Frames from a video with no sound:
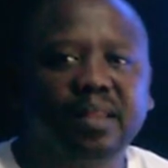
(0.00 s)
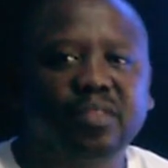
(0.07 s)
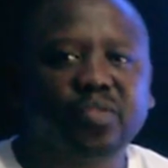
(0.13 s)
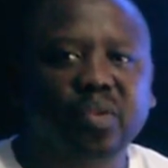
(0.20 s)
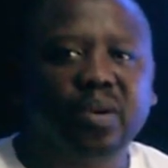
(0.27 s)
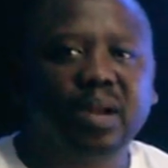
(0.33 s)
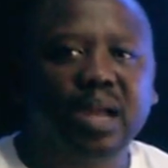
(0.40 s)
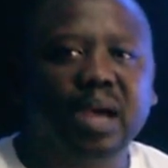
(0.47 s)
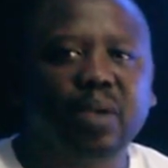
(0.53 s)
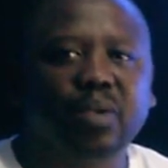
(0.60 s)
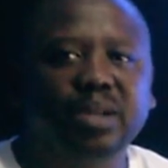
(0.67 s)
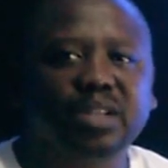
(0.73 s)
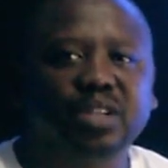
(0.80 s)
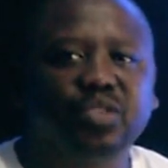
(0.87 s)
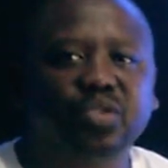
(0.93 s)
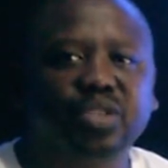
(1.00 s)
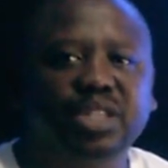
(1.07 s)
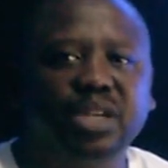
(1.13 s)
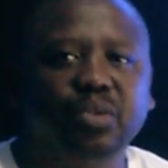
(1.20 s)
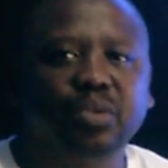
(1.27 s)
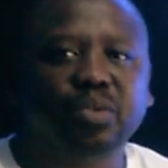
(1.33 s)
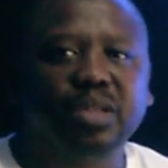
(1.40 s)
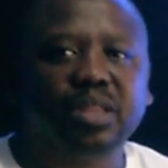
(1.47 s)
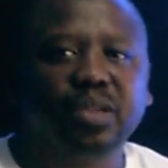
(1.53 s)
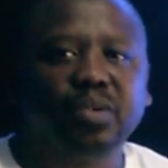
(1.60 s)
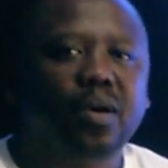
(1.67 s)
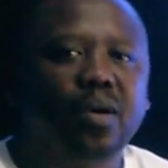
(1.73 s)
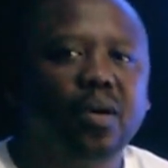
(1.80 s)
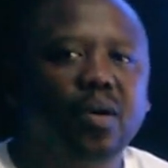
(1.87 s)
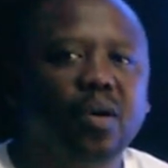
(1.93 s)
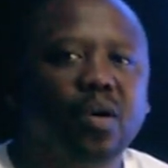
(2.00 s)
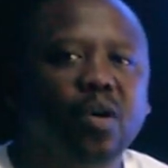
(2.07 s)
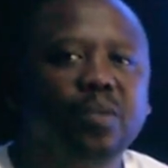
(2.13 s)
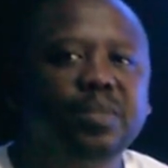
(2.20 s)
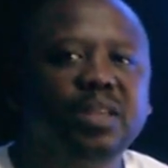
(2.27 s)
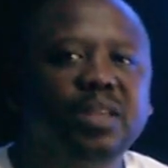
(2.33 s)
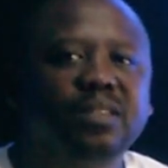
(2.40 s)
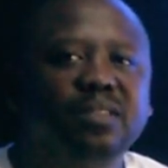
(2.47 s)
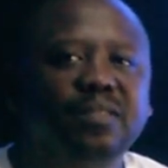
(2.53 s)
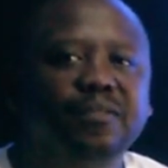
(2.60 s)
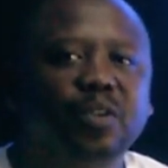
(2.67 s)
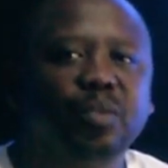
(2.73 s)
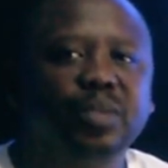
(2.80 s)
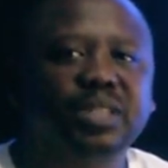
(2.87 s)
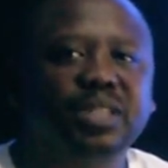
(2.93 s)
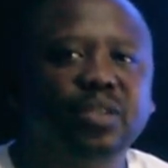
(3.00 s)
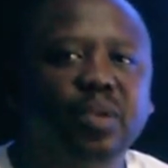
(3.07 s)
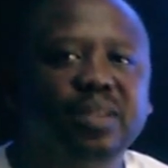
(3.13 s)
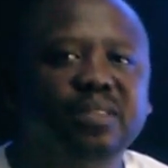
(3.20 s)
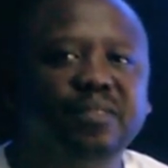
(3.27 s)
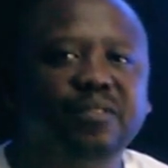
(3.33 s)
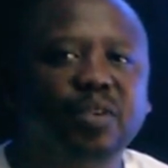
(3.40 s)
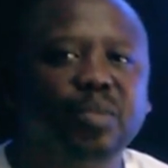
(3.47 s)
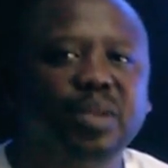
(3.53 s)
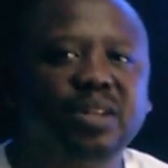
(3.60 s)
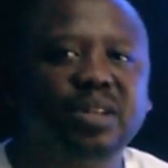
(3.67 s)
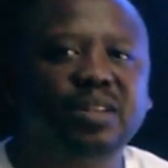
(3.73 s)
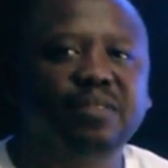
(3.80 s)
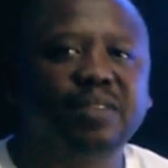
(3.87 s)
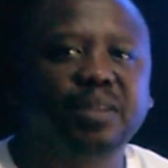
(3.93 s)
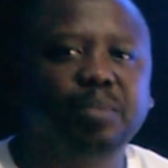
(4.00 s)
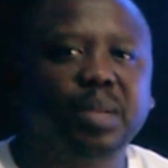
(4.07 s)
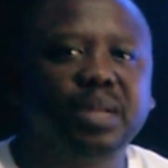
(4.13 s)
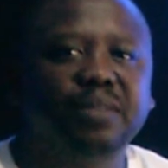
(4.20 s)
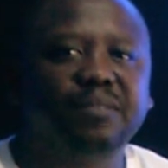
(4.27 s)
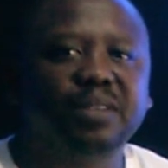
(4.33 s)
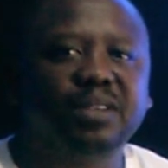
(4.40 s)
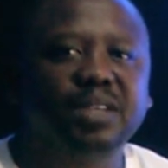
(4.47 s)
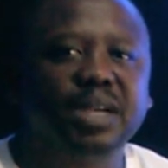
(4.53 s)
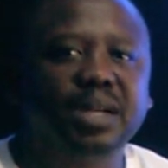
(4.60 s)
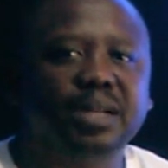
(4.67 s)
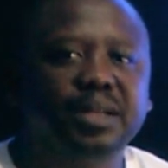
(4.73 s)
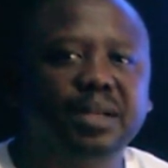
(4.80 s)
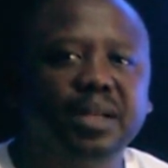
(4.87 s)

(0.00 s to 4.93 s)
all i wanted to share with you hope this information was informative and beneficial